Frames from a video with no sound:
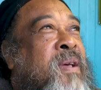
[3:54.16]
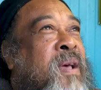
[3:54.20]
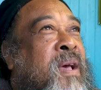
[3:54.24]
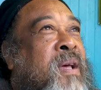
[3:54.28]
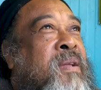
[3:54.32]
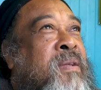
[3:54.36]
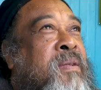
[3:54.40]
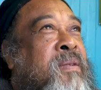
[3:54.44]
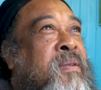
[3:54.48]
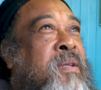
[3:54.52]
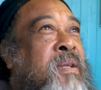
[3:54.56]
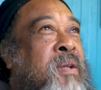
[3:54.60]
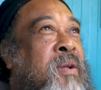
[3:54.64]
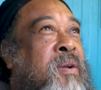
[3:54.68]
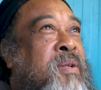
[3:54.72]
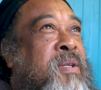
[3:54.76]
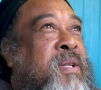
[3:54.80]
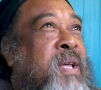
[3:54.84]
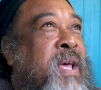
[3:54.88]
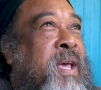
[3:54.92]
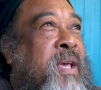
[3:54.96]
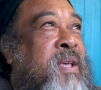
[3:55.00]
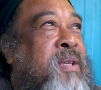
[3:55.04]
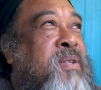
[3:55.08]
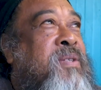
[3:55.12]
and,
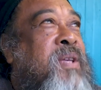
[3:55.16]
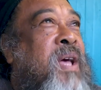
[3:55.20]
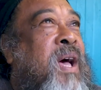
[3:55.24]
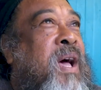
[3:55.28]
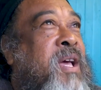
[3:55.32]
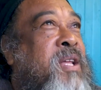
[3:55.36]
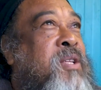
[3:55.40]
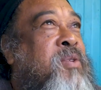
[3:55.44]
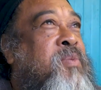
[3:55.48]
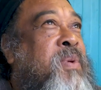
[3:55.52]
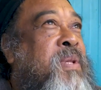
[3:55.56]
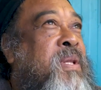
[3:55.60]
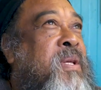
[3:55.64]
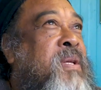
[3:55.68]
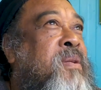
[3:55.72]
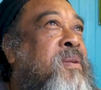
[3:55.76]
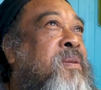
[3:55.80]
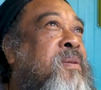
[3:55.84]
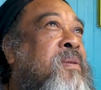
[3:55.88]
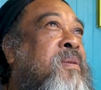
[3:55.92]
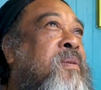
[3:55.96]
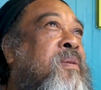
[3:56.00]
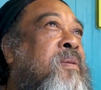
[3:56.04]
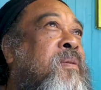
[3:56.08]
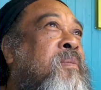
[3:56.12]
take sides with
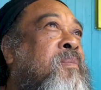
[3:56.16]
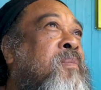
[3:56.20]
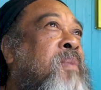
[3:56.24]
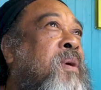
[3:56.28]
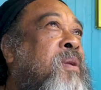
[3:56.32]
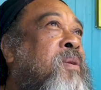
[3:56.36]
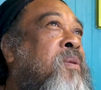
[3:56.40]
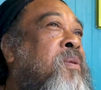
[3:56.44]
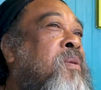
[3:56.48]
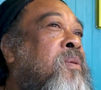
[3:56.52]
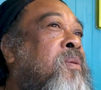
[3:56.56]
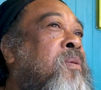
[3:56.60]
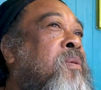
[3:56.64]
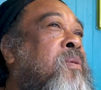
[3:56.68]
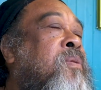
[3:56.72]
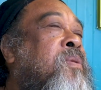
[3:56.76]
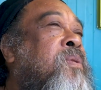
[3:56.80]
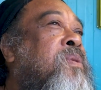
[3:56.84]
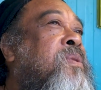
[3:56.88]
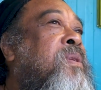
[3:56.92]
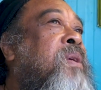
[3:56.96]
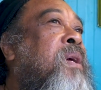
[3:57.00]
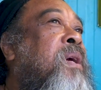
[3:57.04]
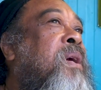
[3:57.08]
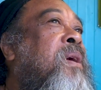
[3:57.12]
it. But you
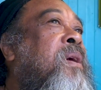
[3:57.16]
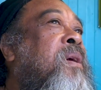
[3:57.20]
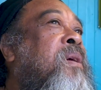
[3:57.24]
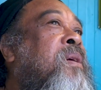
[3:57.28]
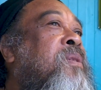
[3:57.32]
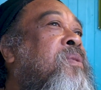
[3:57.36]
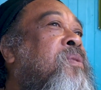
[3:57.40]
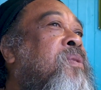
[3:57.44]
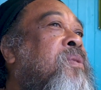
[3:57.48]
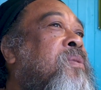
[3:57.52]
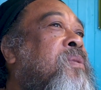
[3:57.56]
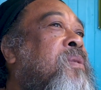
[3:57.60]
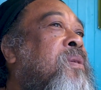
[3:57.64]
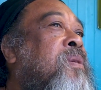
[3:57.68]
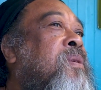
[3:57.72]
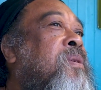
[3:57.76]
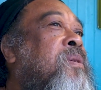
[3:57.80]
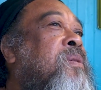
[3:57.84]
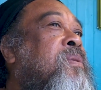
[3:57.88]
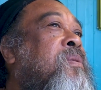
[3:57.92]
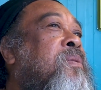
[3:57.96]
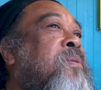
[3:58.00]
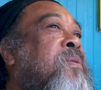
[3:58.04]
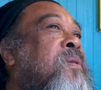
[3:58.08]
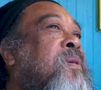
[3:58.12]
stay just in
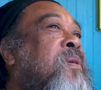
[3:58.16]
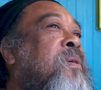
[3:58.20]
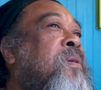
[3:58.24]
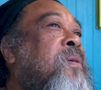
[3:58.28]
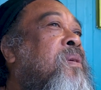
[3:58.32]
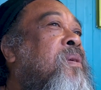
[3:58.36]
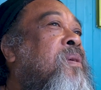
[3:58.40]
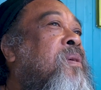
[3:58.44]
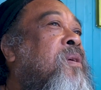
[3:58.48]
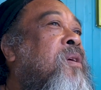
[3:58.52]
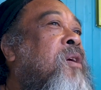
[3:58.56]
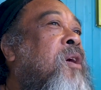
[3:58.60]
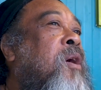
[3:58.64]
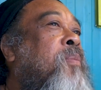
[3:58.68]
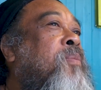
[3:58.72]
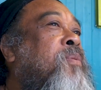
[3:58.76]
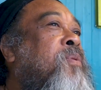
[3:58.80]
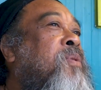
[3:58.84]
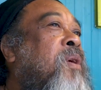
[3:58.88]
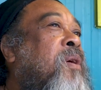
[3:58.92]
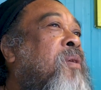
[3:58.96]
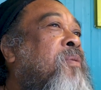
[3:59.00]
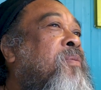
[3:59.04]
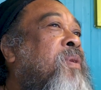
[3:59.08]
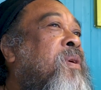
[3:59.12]
this
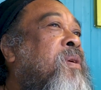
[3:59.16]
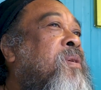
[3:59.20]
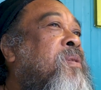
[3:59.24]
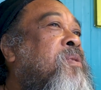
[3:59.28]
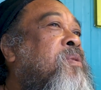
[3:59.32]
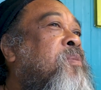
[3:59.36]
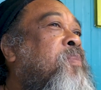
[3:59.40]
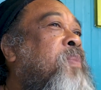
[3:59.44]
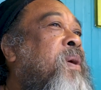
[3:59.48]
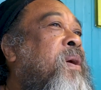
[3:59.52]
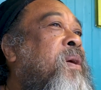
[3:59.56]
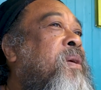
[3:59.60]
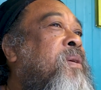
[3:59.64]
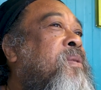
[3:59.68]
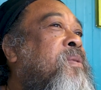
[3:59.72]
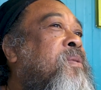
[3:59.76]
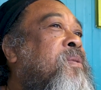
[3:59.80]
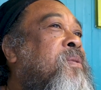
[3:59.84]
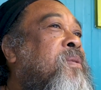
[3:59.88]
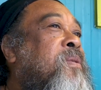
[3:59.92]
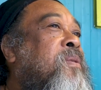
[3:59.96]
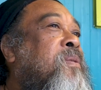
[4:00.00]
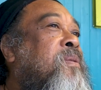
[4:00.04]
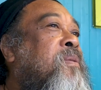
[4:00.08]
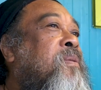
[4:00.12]
observing
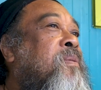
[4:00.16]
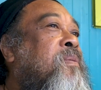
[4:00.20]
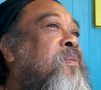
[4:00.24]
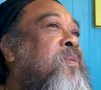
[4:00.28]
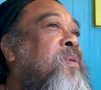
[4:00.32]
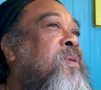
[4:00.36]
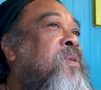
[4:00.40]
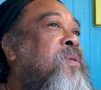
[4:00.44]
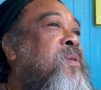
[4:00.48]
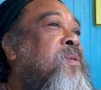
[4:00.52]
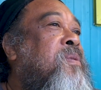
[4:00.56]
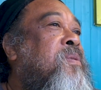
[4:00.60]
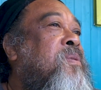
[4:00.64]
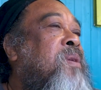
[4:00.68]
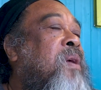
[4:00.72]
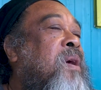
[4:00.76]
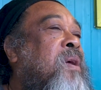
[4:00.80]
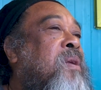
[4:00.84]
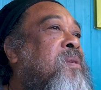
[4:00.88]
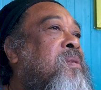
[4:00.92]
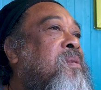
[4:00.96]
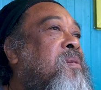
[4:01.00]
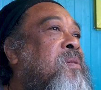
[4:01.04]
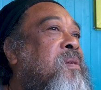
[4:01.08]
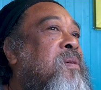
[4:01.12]
space, which is
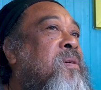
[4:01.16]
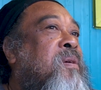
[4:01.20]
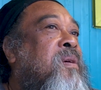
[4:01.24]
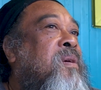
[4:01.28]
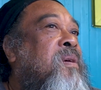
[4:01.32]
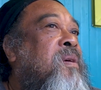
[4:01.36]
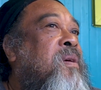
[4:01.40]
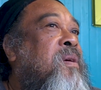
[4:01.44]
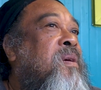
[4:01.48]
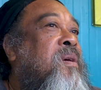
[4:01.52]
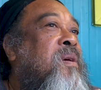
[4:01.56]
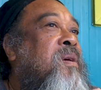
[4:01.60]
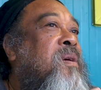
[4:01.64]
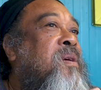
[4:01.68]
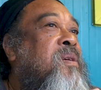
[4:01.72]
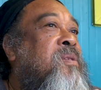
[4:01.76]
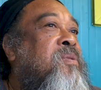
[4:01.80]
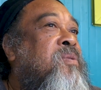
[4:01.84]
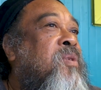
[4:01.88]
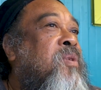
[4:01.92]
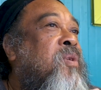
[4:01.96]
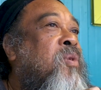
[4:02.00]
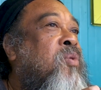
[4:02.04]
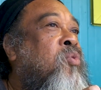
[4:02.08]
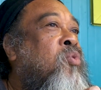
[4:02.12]
not
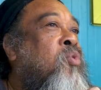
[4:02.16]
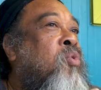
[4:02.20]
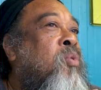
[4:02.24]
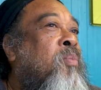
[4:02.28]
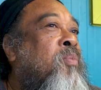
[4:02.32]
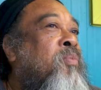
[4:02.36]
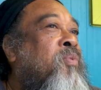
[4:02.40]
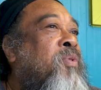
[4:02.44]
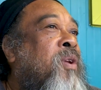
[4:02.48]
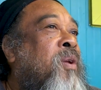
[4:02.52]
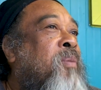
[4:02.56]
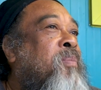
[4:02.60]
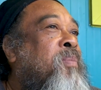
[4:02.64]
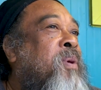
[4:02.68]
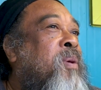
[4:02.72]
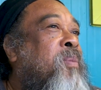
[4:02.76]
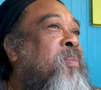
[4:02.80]
a room full of